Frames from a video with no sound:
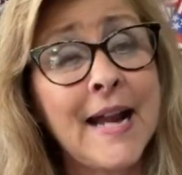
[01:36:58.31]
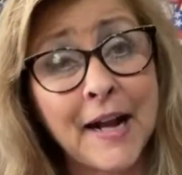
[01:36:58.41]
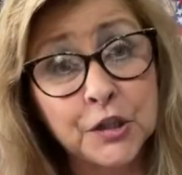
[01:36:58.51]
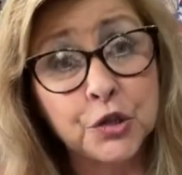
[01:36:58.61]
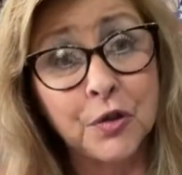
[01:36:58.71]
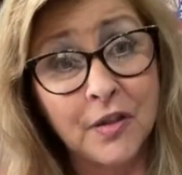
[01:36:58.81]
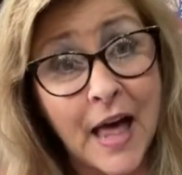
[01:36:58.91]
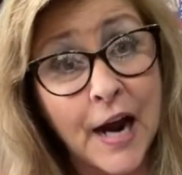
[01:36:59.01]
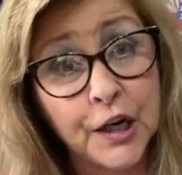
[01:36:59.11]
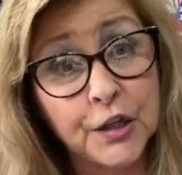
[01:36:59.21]
extra
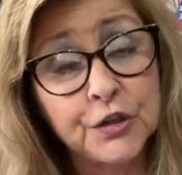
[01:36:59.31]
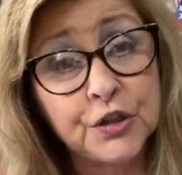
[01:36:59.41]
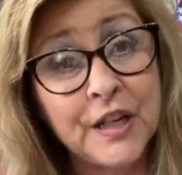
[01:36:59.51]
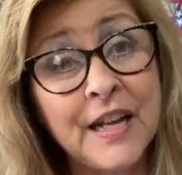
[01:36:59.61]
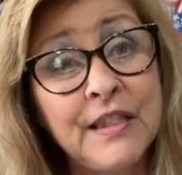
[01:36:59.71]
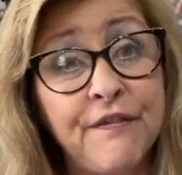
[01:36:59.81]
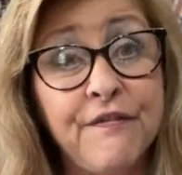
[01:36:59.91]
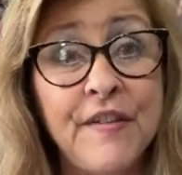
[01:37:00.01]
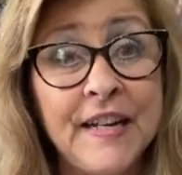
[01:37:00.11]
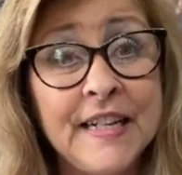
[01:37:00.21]
large in the
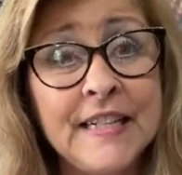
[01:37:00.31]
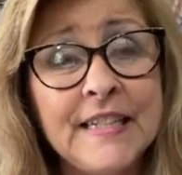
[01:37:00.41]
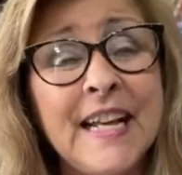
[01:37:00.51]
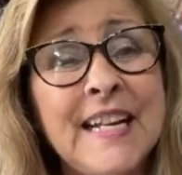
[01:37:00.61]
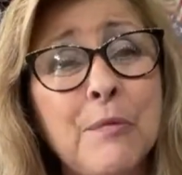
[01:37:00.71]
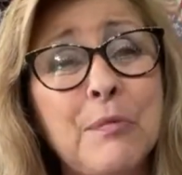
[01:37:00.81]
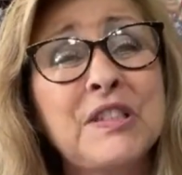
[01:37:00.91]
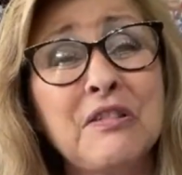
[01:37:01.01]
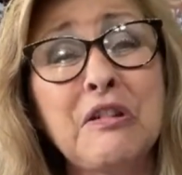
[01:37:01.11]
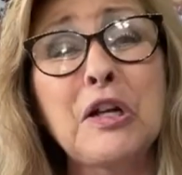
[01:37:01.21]
fitted, and it
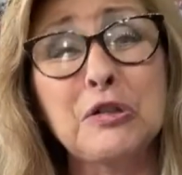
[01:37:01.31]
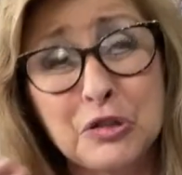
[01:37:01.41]
was a little